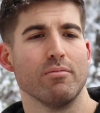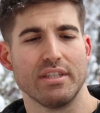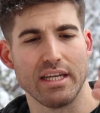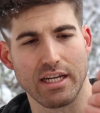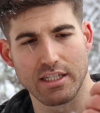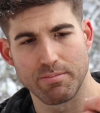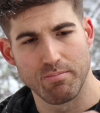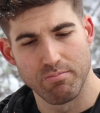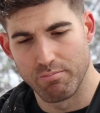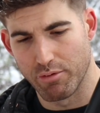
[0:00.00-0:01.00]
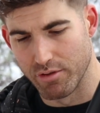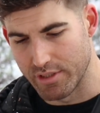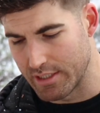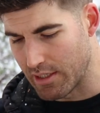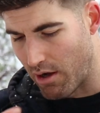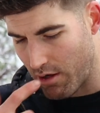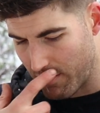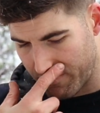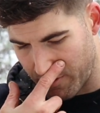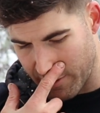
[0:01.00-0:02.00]
Dings, bruises all
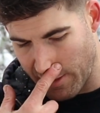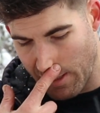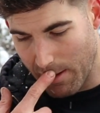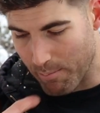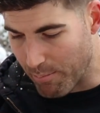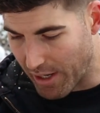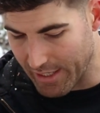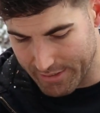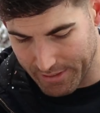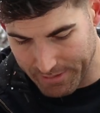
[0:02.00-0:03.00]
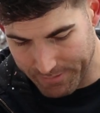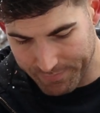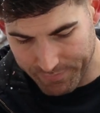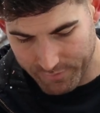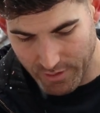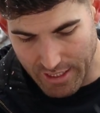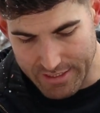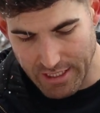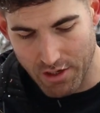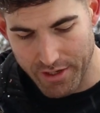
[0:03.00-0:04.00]
over it, but
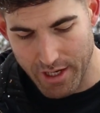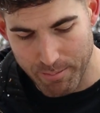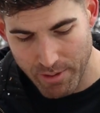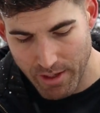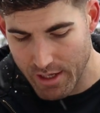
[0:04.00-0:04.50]
it's held up.